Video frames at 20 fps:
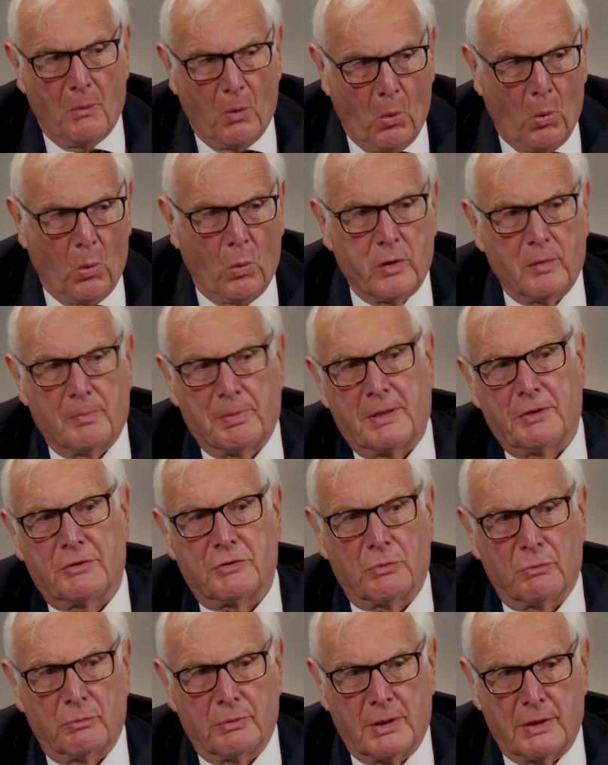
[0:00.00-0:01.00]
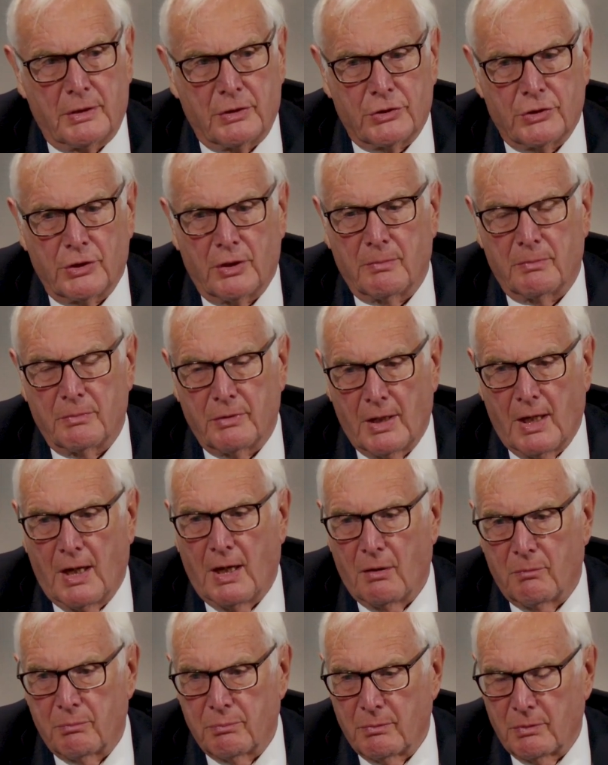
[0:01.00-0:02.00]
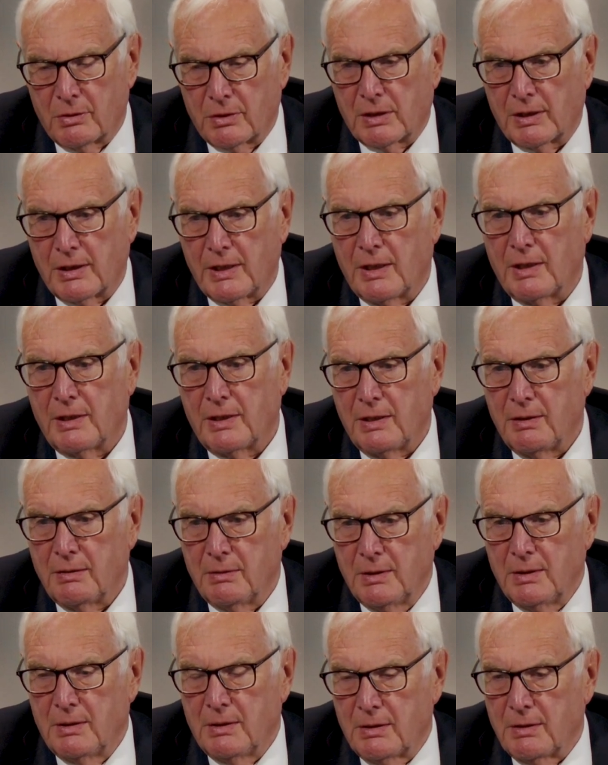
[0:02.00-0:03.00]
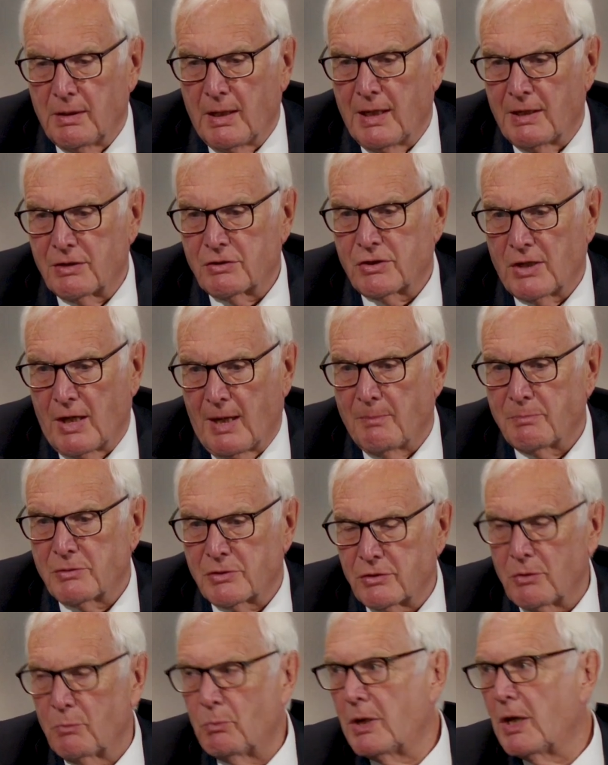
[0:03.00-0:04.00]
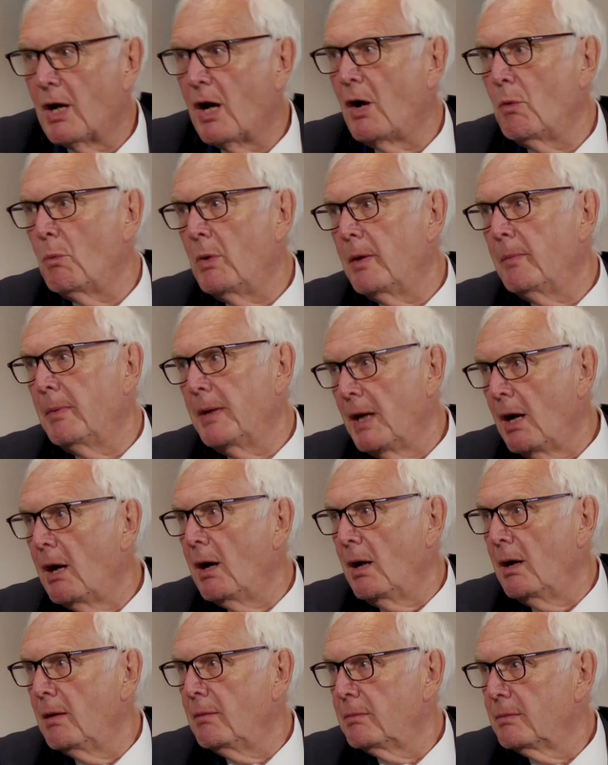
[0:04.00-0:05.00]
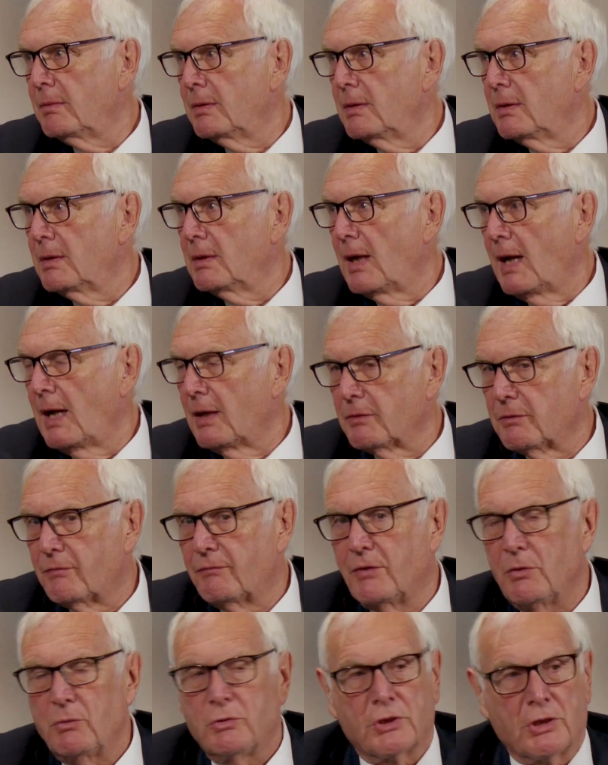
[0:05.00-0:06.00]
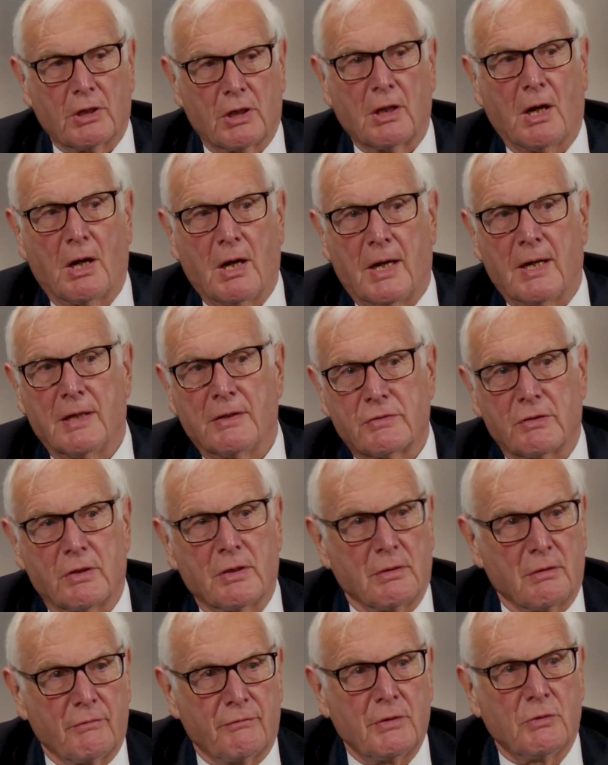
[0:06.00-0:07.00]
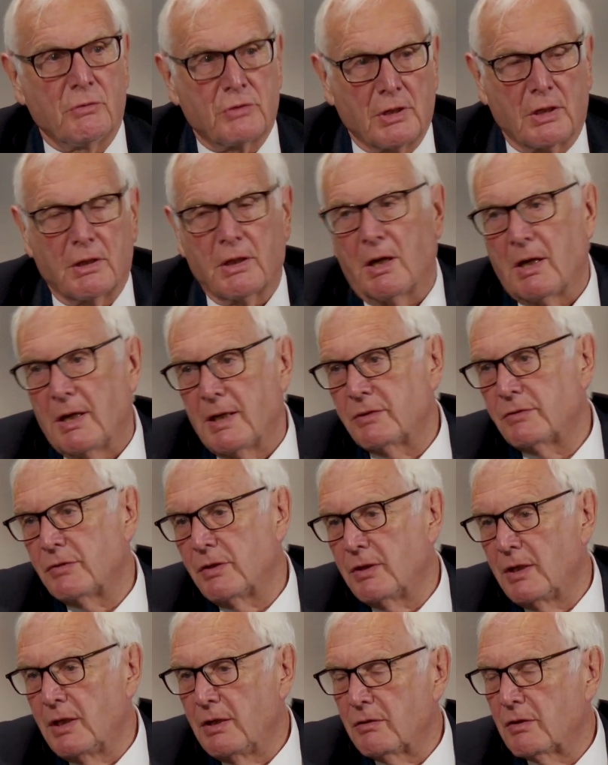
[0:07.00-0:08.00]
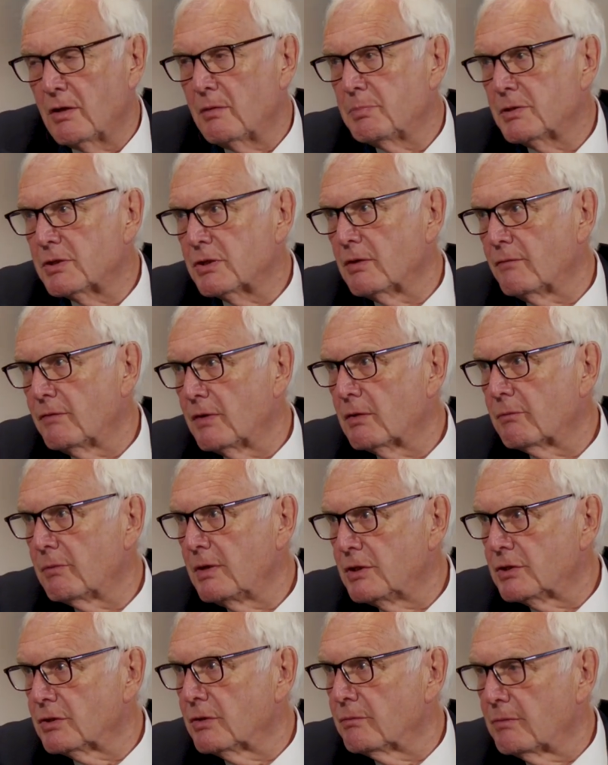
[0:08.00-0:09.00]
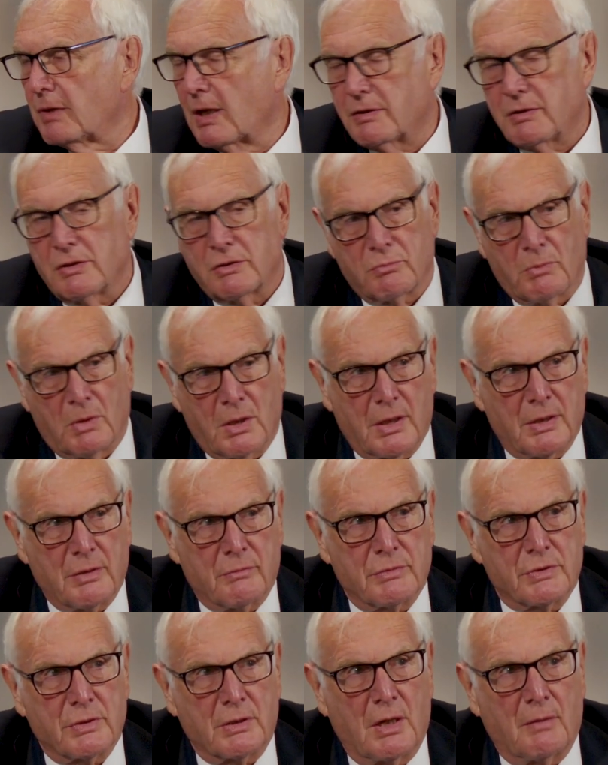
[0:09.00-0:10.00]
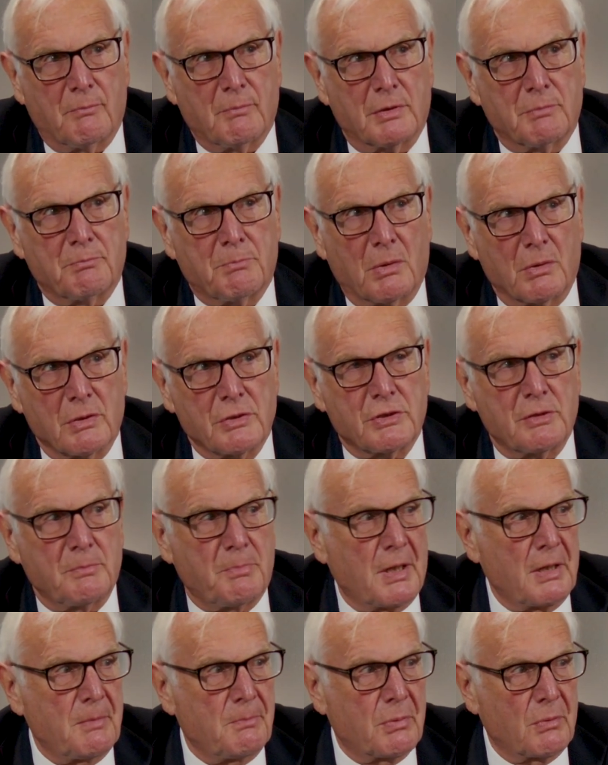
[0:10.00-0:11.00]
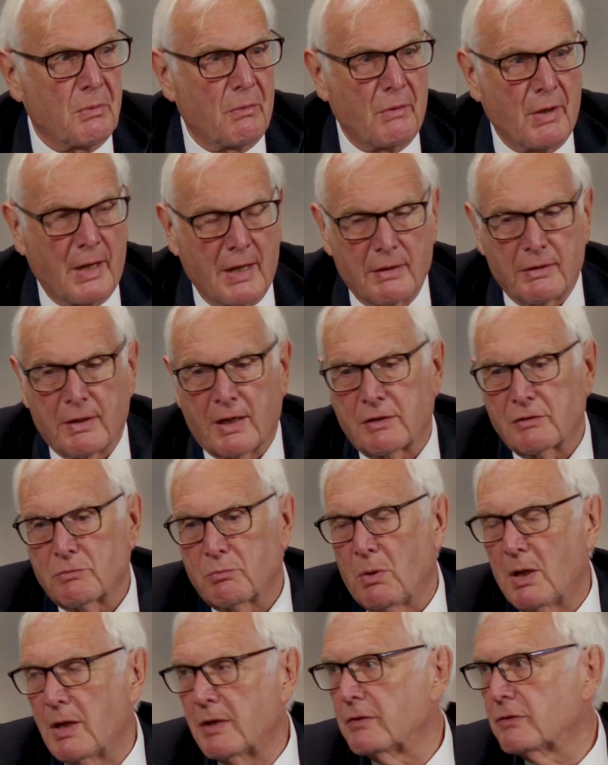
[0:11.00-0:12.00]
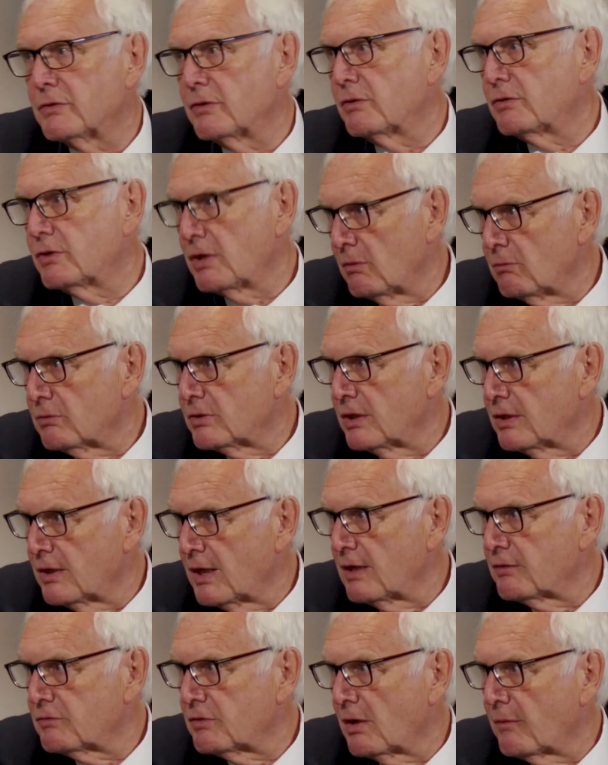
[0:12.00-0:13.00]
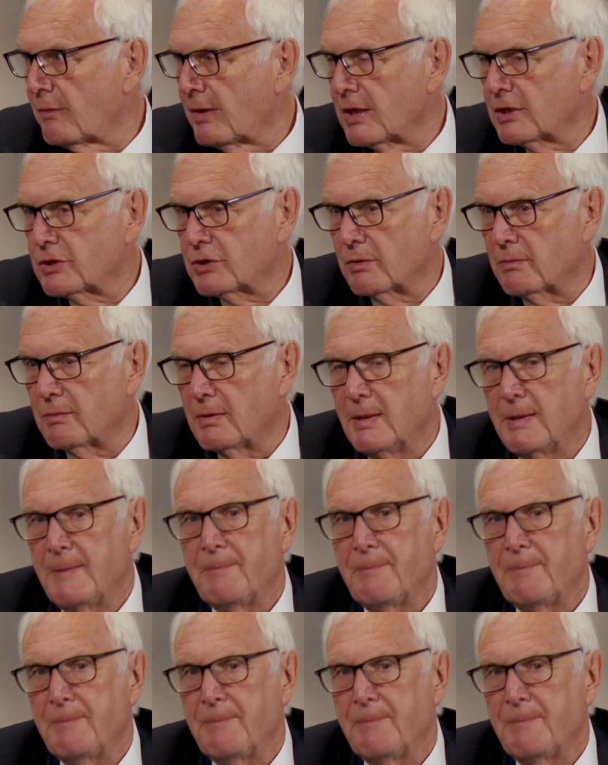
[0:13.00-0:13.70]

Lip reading: all the political leadership now clearly accepts that we are where we are and the future lies in the Indo-Pacific region. That is why there is a government policy paper on that. That's why there's a tilt in that direction.